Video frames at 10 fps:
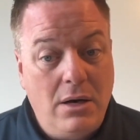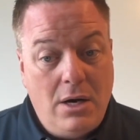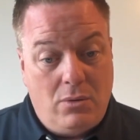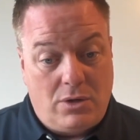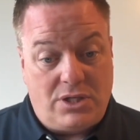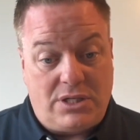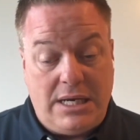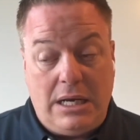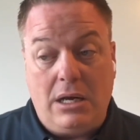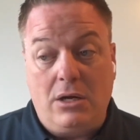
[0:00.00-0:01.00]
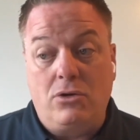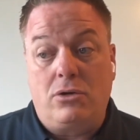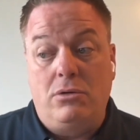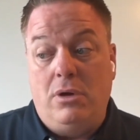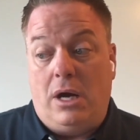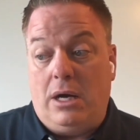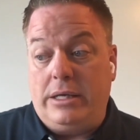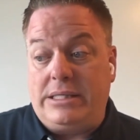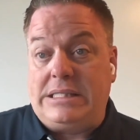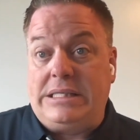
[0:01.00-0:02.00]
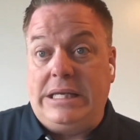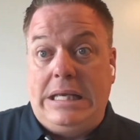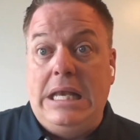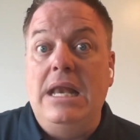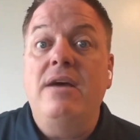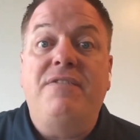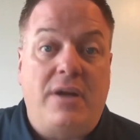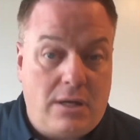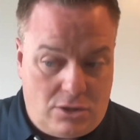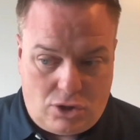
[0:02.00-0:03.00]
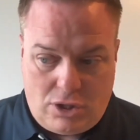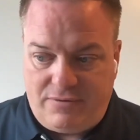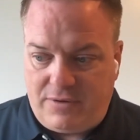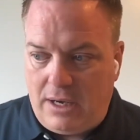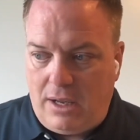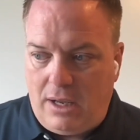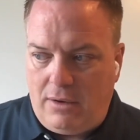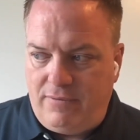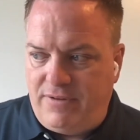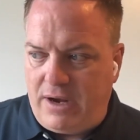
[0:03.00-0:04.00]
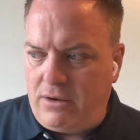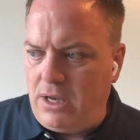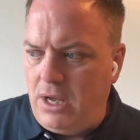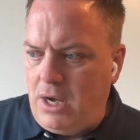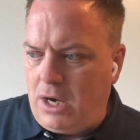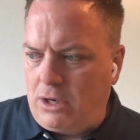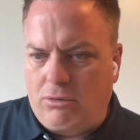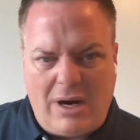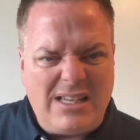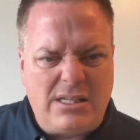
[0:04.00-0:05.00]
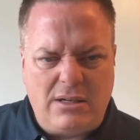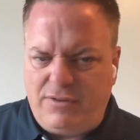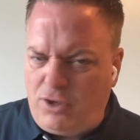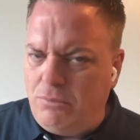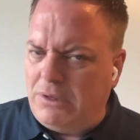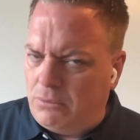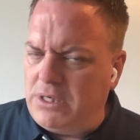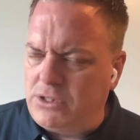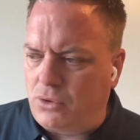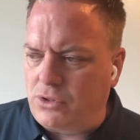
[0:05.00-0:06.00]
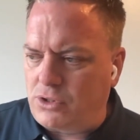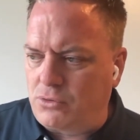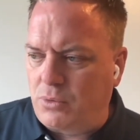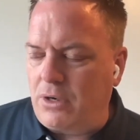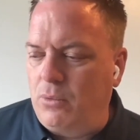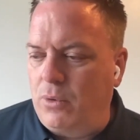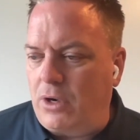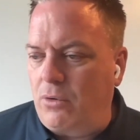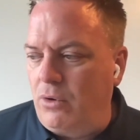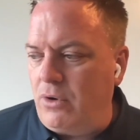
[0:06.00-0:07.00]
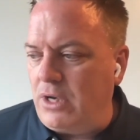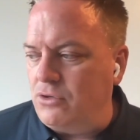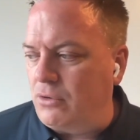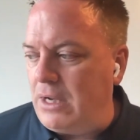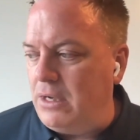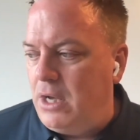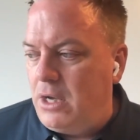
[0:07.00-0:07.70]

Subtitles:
we're seeing a significant shift and a very aggressive human resources recruiting trend